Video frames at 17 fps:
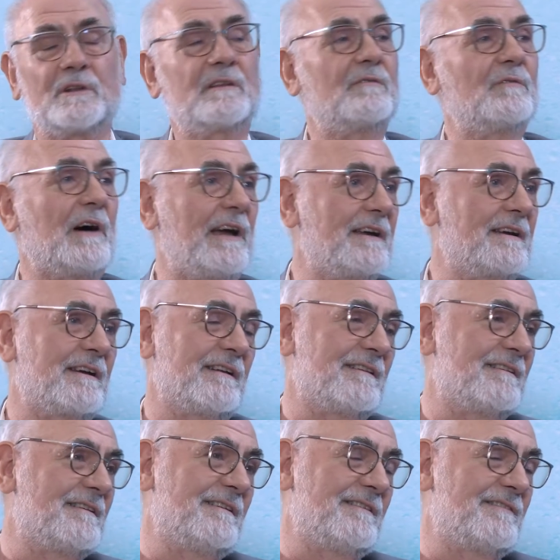I
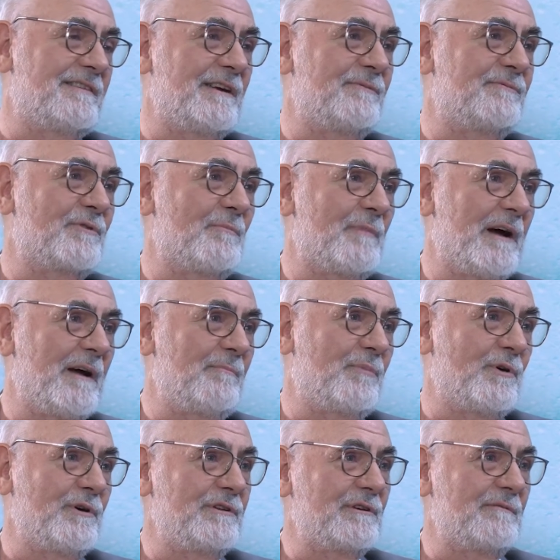can say from my
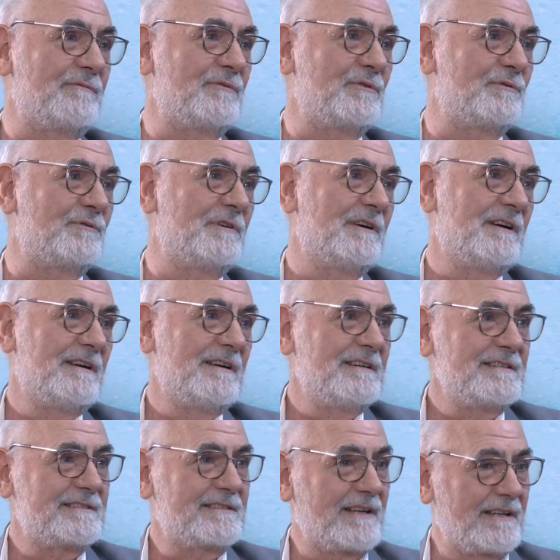point of view.
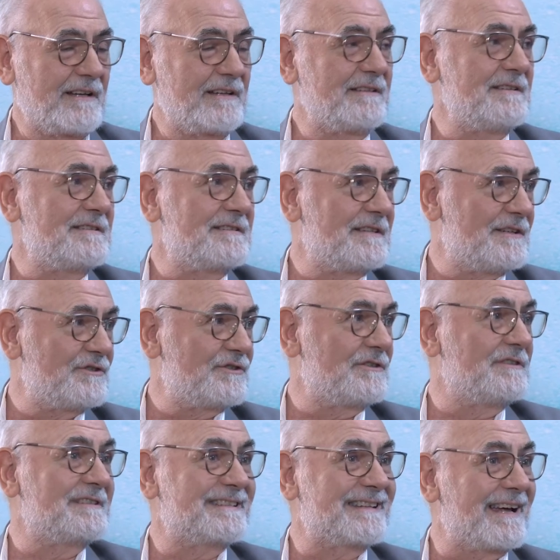
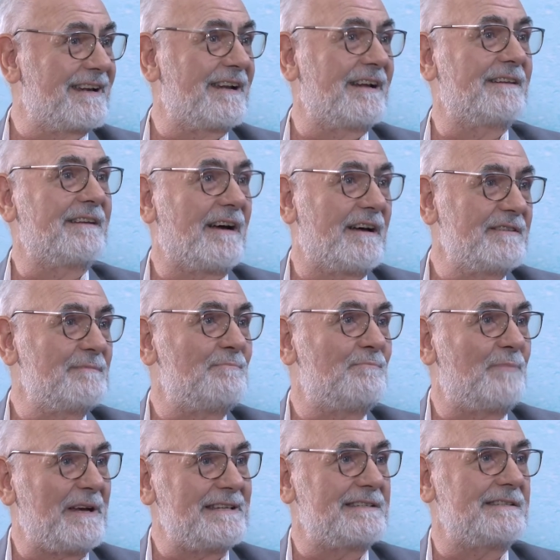Standardization. Standards are the
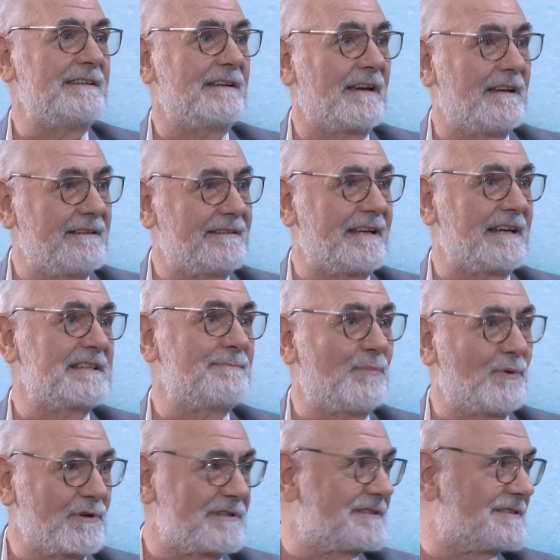basic and
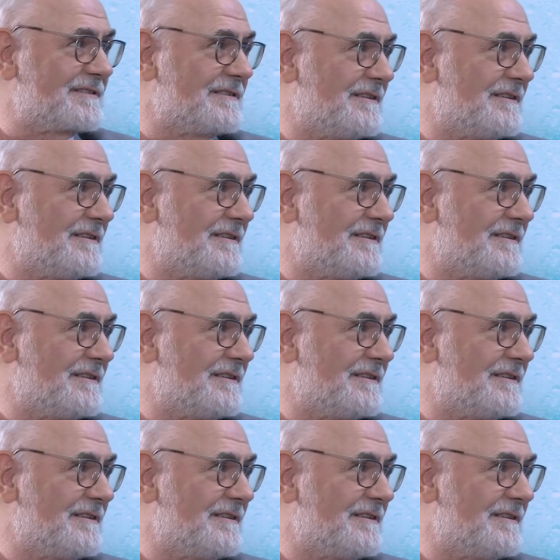textbooks